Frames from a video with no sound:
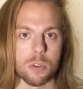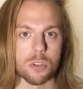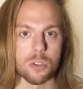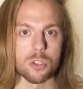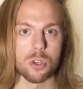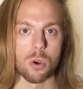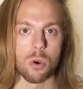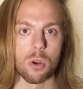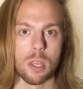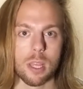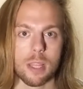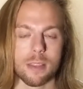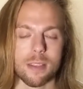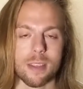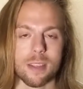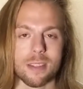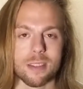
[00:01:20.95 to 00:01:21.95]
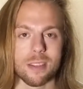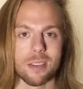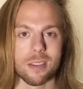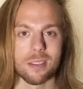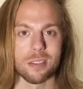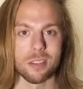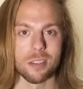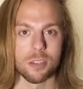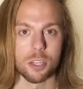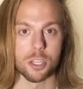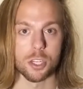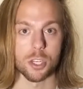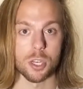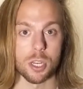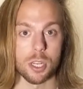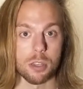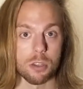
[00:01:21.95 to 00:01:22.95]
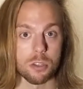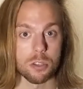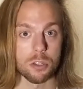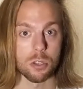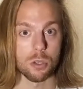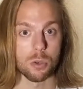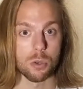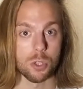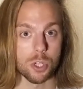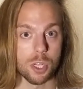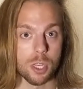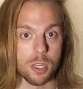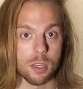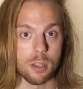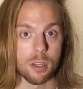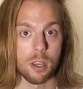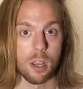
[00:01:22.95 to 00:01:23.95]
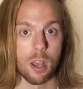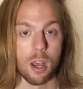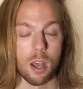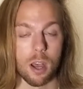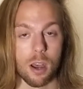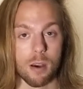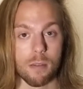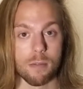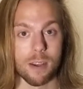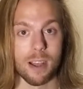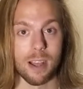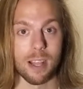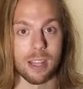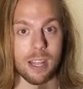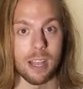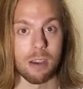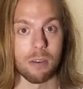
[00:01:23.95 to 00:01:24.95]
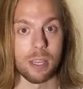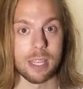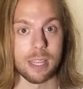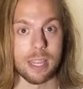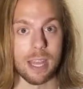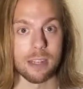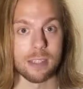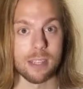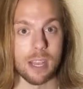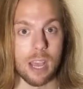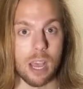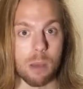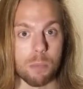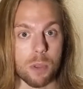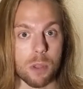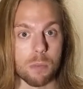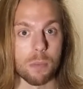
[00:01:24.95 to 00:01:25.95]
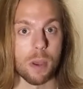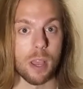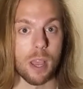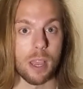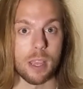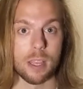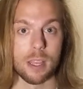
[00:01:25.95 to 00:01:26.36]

So this is conditioning the solution of allowing that to happen by